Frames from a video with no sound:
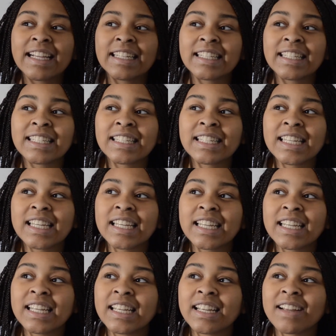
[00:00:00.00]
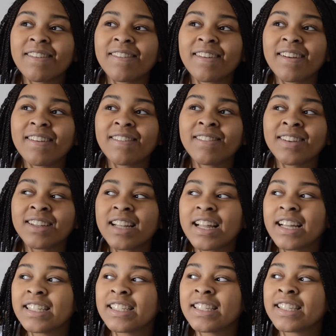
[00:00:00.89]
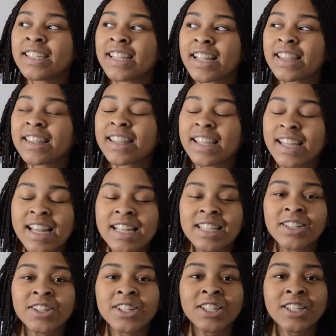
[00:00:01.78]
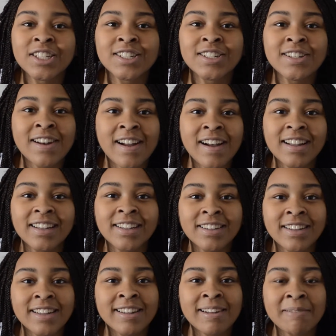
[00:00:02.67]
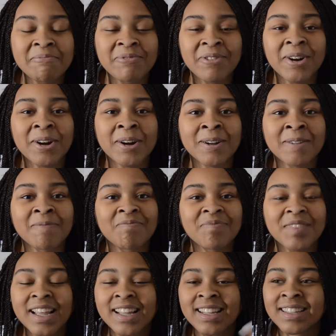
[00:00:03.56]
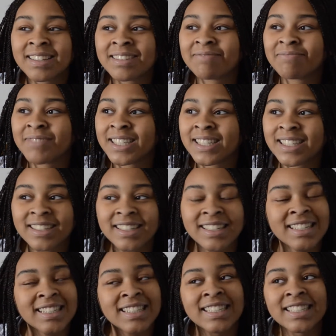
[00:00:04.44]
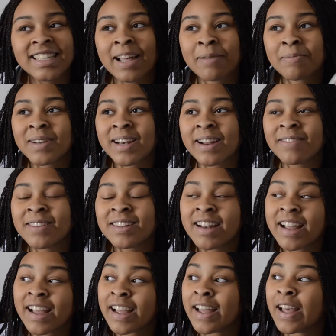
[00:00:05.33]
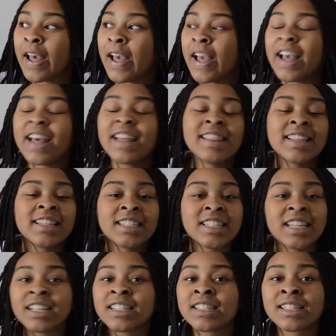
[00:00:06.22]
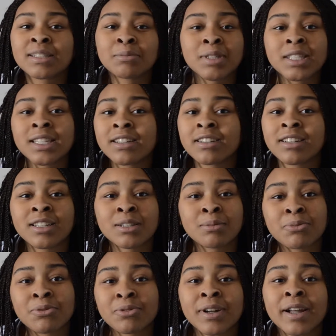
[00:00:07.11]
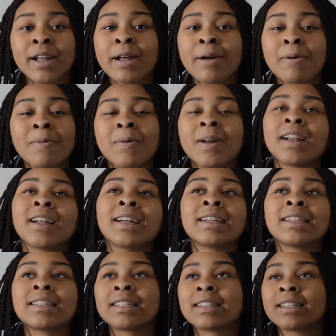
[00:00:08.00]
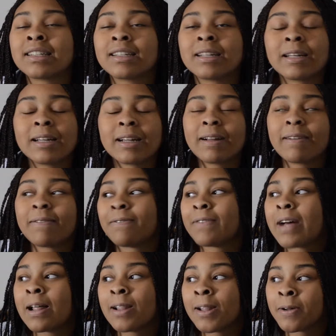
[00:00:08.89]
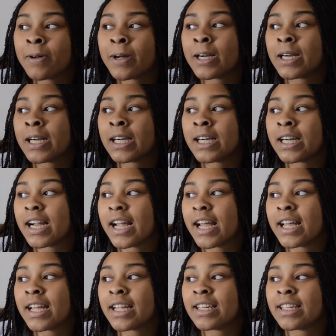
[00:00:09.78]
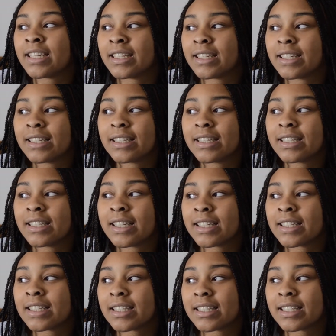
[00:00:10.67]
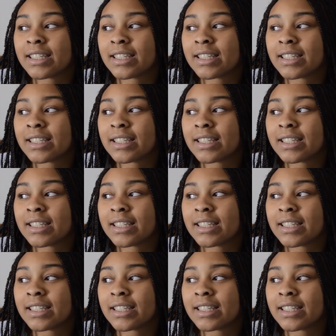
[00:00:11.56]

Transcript: she realizes that things are not looking up for her, and mysterious things happen every day. And then she has this mysterious boy wanting to follow her, and just,